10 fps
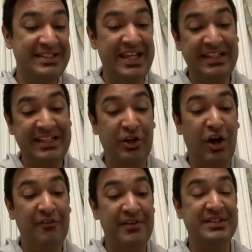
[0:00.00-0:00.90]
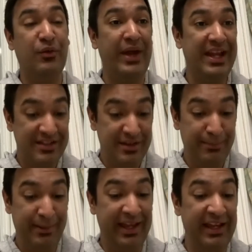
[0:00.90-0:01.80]
taking off as a way to
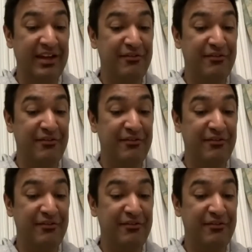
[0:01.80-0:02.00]
pay for